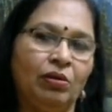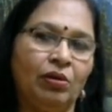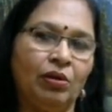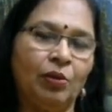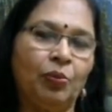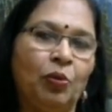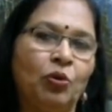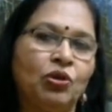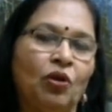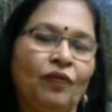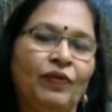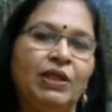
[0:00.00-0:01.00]
reports
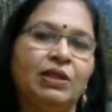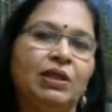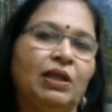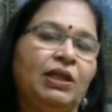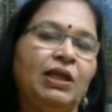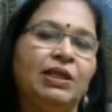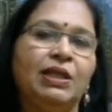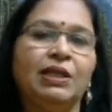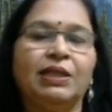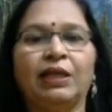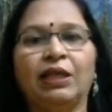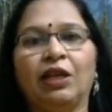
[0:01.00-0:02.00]
of these theses
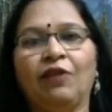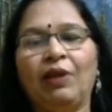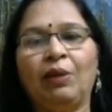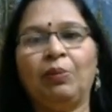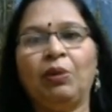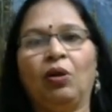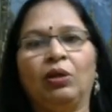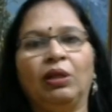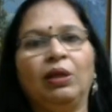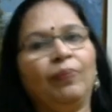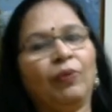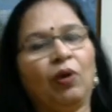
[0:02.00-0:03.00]
that are available on
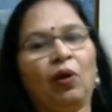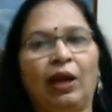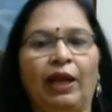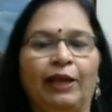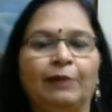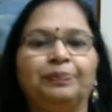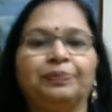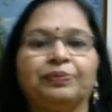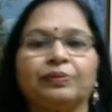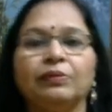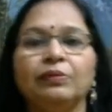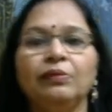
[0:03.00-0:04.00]
the online.
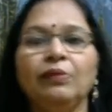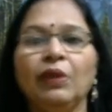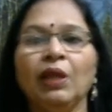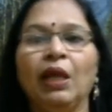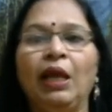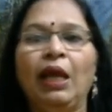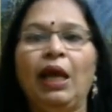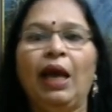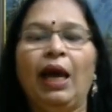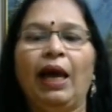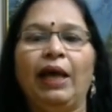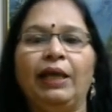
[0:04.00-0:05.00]

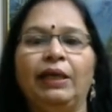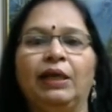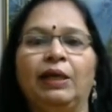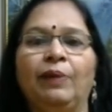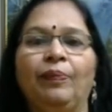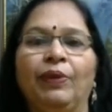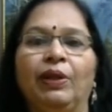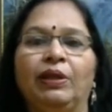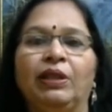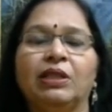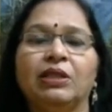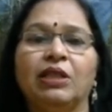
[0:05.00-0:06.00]
And
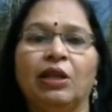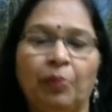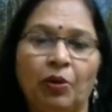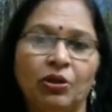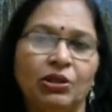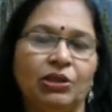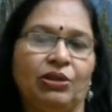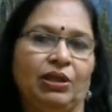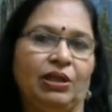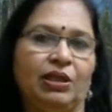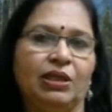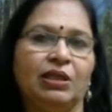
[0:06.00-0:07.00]
this is a repository.
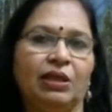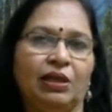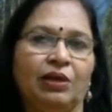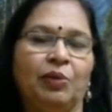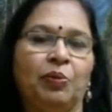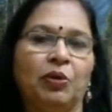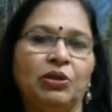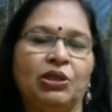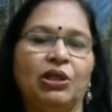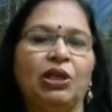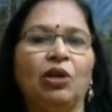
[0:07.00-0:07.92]
It is a repository. Now